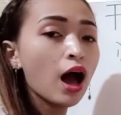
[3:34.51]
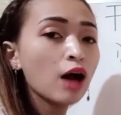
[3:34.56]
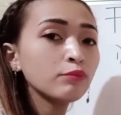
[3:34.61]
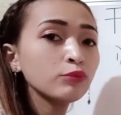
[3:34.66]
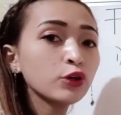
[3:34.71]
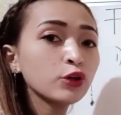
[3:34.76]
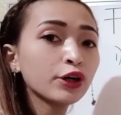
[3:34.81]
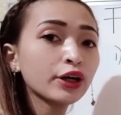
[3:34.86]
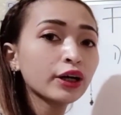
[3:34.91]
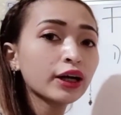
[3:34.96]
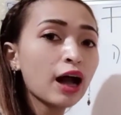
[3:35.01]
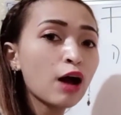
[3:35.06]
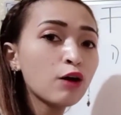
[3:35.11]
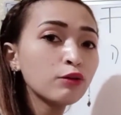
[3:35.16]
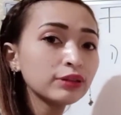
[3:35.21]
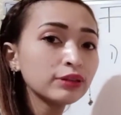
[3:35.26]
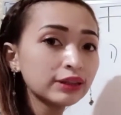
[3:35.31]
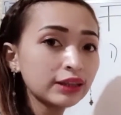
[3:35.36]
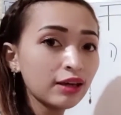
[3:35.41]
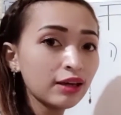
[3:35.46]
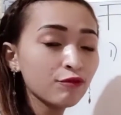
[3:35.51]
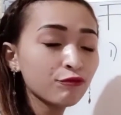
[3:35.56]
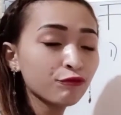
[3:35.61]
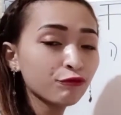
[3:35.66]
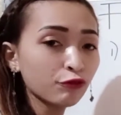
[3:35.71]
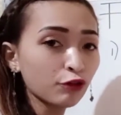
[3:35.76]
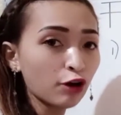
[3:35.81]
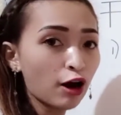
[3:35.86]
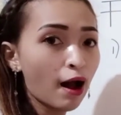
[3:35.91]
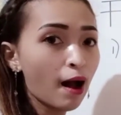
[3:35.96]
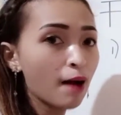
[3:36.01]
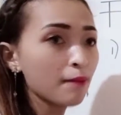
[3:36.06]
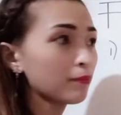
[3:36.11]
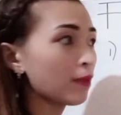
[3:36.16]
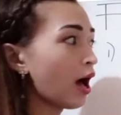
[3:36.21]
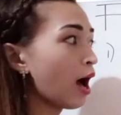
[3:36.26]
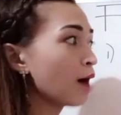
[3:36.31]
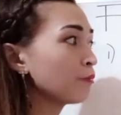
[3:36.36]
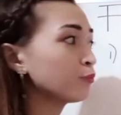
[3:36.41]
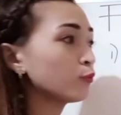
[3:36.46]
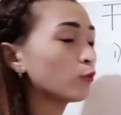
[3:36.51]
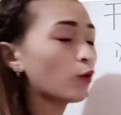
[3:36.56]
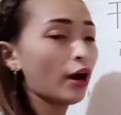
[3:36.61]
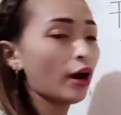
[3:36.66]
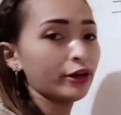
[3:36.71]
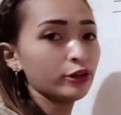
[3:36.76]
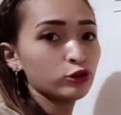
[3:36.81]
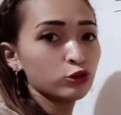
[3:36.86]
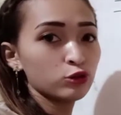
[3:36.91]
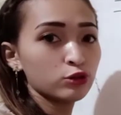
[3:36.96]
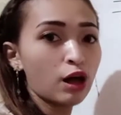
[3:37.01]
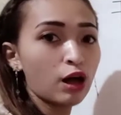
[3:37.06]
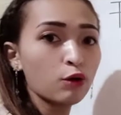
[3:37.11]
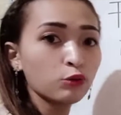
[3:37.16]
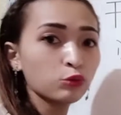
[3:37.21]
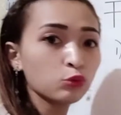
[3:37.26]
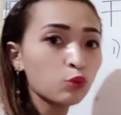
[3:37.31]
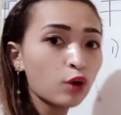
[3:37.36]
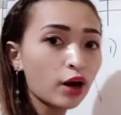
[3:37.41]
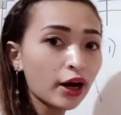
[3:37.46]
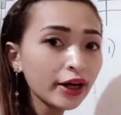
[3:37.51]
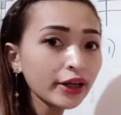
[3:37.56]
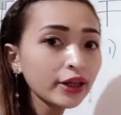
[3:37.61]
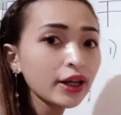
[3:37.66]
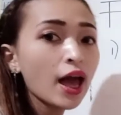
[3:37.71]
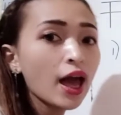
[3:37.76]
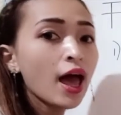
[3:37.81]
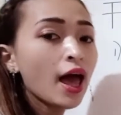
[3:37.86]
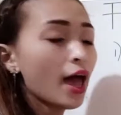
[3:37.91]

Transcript: you're counting from upward to downward,